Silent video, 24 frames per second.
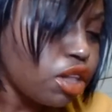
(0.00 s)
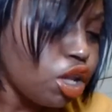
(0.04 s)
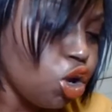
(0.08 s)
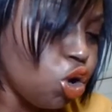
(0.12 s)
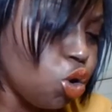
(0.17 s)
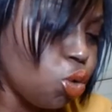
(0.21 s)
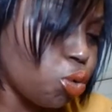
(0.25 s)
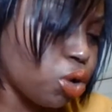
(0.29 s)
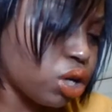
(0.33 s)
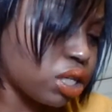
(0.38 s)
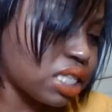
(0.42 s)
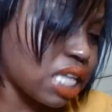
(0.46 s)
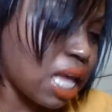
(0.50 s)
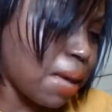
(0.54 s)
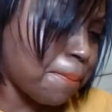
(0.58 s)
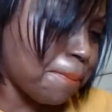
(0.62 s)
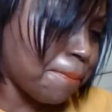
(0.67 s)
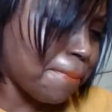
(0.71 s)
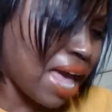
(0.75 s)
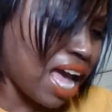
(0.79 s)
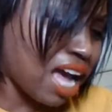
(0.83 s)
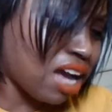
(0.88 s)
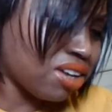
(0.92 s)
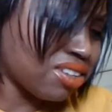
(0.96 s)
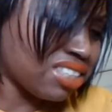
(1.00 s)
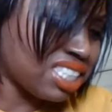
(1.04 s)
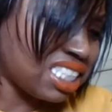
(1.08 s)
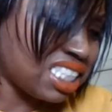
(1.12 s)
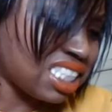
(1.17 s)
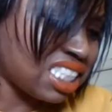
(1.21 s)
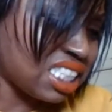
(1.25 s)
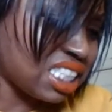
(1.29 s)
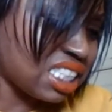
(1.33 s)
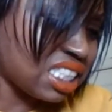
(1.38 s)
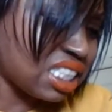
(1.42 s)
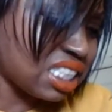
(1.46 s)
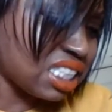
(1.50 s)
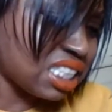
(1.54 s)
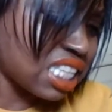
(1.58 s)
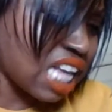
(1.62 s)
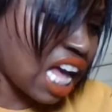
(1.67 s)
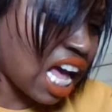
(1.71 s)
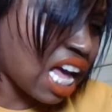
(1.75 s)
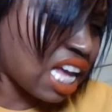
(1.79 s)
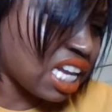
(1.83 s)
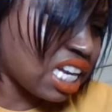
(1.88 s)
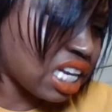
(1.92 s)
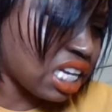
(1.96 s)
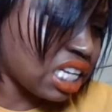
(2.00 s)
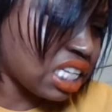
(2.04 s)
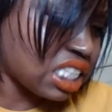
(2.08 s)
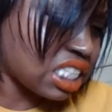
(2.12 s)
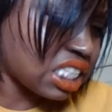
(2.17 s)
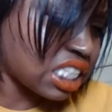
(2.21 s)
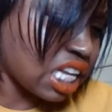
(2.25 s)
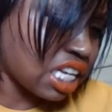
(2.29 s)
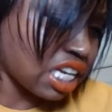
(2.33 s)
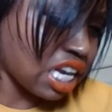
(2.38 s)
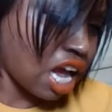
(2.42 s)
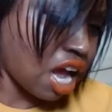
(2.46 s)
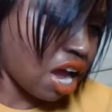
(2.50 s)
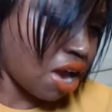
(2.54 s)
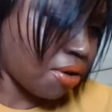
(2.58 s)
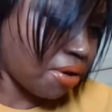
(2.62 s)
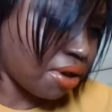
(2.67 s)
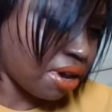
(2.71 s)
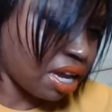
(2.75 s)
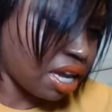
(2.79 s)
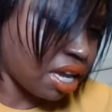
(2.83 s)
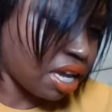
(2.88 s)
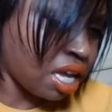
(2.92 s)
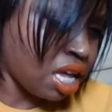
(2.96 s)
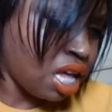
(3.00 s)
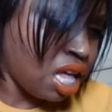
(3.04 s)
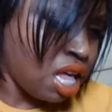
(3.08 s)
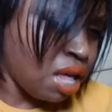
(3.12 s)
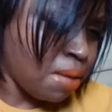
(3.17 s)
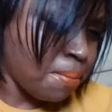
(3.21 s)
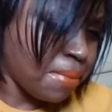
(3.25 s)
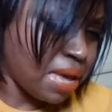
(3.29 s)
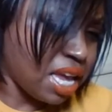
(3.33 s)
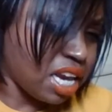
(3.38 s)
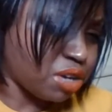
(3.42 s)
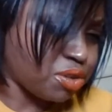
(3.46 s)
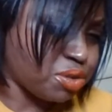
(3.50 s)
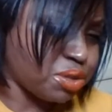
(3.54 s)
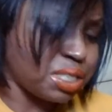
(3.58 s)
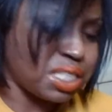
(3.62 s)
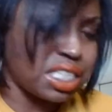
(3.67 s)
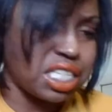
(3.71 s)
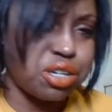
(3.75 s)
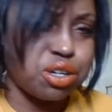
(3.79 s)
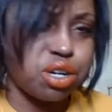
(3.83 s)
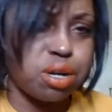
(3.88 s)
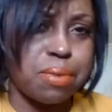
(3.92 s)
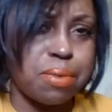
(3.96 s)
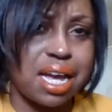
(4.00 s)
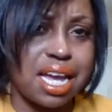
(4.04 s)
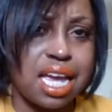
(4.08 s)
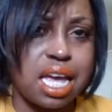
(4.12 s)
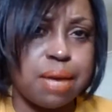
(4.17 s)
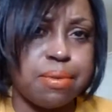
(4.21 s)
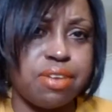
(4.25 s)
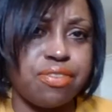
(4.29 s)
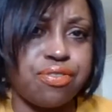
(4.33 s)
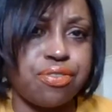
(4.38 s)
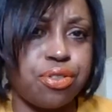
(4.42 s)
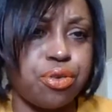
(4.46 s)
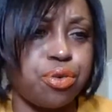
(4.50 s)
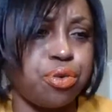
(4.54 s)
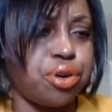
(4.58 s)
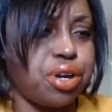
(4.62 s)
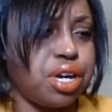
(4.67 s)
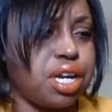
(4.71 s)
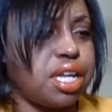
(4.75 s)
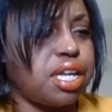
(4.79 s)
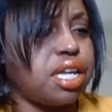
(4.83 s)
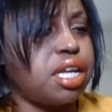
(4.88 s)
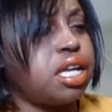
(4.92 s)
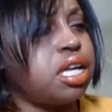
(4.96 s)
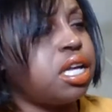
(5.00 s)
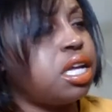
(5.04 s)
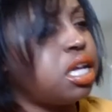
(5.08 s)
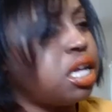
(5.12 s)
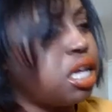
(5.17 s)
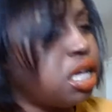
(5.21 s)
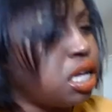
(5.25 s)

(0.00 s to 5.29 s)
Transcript: who worked at Mount Sinai Medical Center in Miami, Florida,